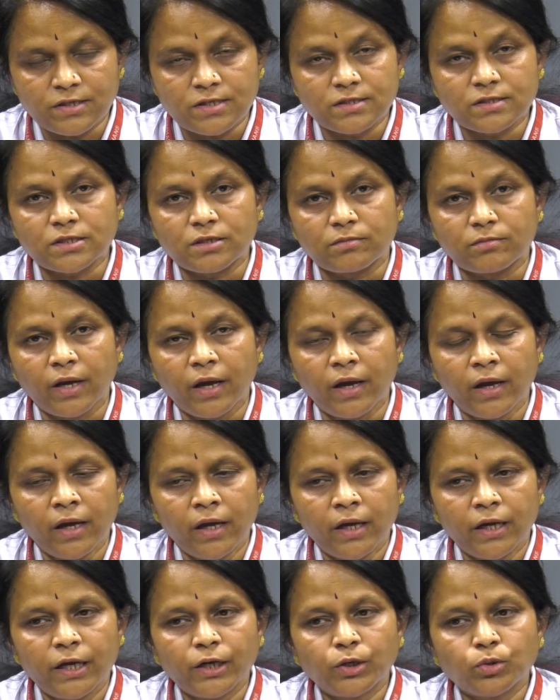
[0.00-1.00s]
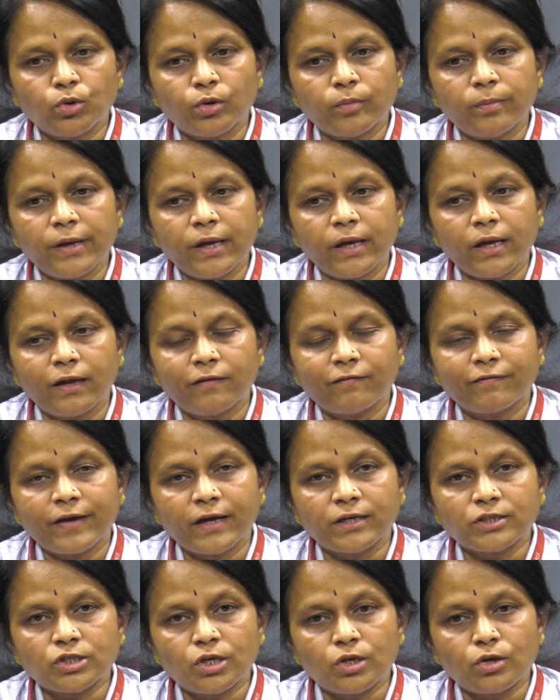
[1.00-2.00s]
system it could be
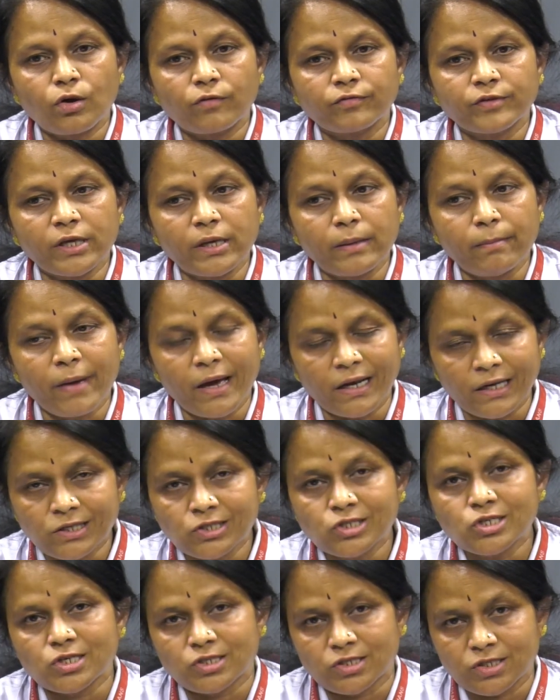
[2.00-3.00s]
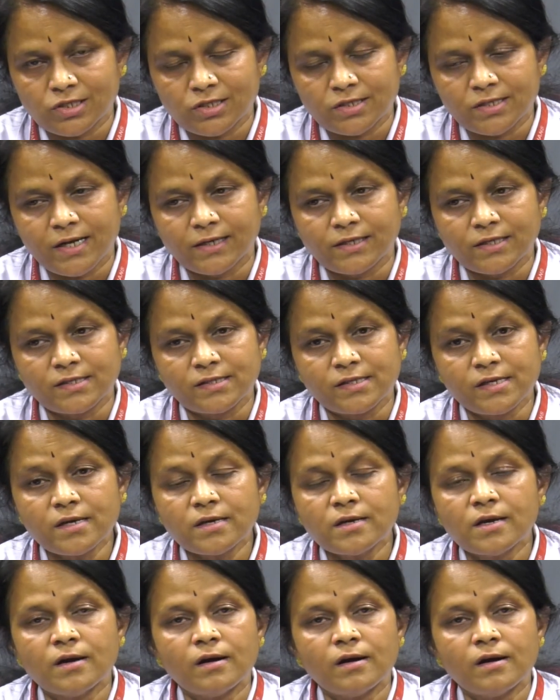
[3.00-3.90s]
infection of the meninges that is the